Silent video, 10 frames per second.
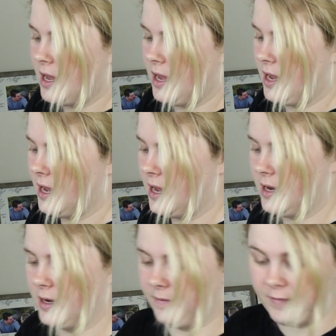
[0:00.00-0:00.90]

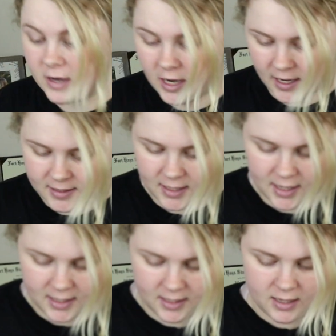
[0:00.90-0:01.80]
And I'm very
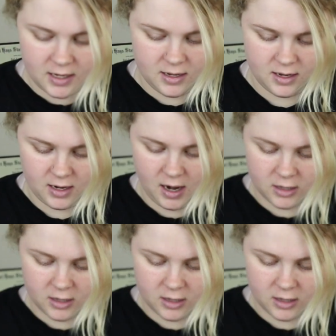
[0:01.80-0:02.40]
excited. And I